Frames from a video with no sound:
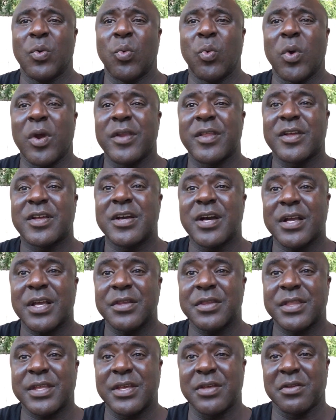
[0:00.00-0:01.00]
where are the
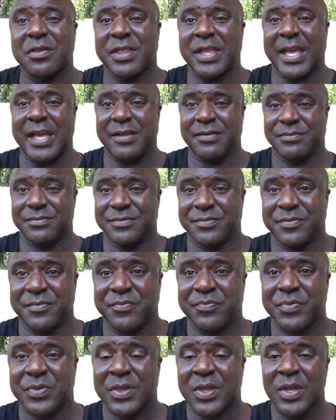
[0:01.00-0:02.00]
cooking skills at?
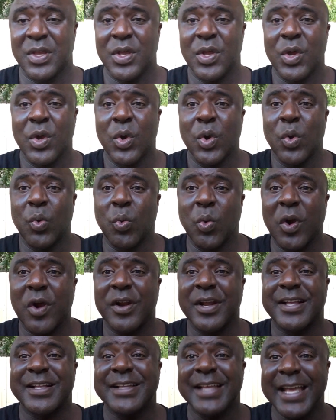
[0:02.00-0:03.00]
Where
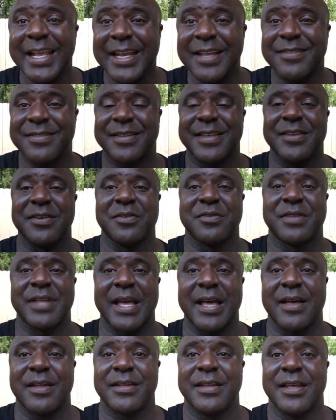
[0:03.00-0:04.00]
are the cleaning skills
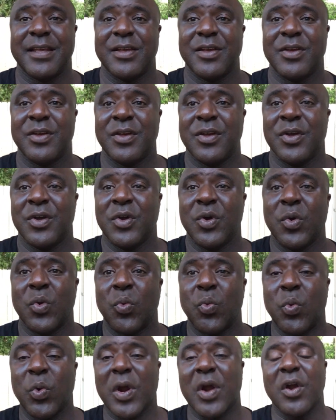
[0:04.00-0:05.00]
at?
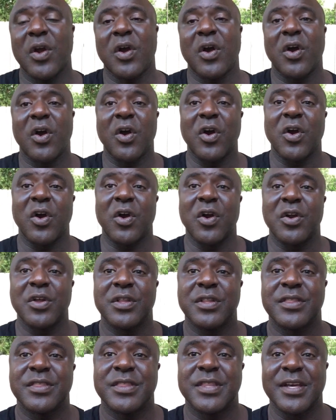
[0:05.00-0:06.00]
Where are
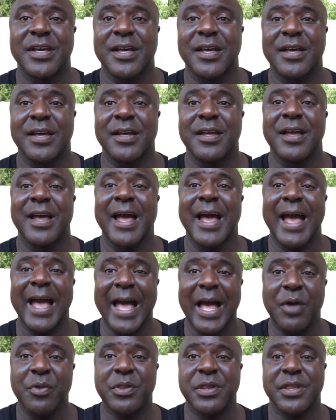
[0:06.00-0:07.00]
the
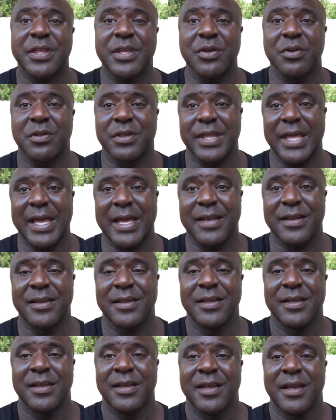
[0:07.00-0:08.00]
house skills at?
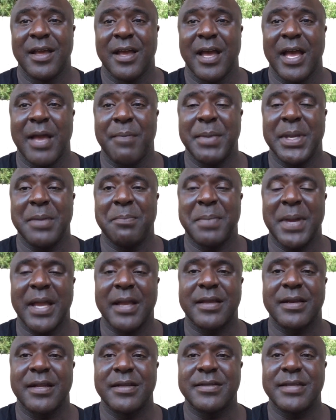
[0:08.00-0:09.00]
I mean,
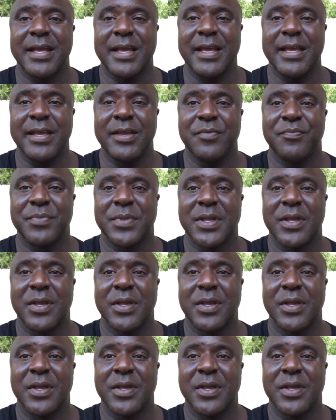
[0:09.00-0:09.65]
back in the day,